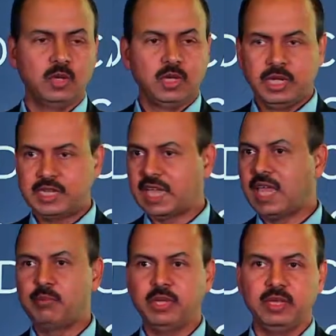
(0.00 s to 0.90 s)
So
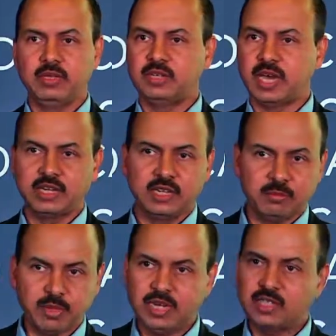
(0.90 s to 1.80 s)
it can be
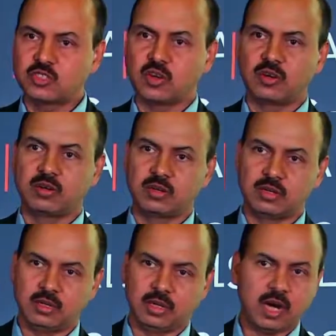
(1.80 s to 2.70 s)
done in minutes
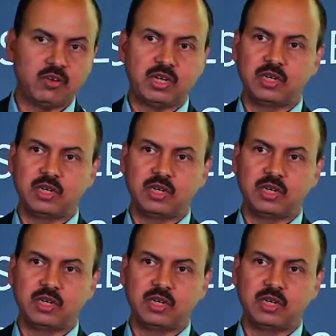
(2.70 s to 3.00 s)
or uh,